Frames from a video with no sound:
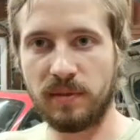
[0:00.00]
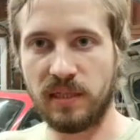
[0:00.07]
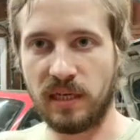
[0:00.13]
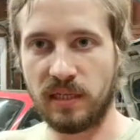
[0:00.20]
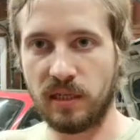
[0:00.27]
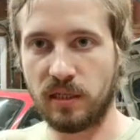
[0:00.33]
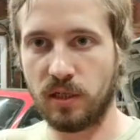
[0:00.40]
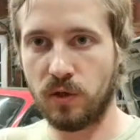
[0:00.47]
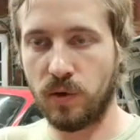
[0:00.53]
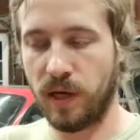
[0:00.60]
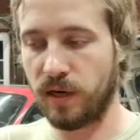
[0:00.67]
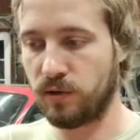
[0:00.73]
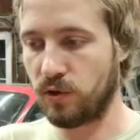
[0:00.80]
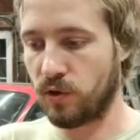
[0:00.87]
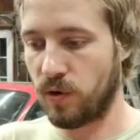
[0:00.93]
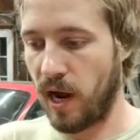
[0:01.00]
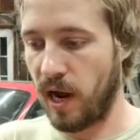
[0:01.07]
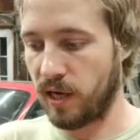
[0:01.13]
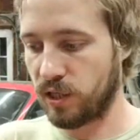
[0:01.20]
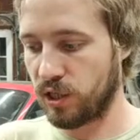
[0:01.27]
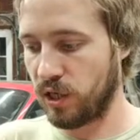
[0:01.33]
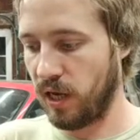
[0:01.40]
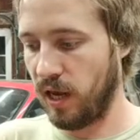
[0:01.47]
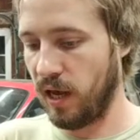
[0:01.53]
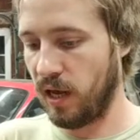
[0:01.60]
is easy too, 802 Garage,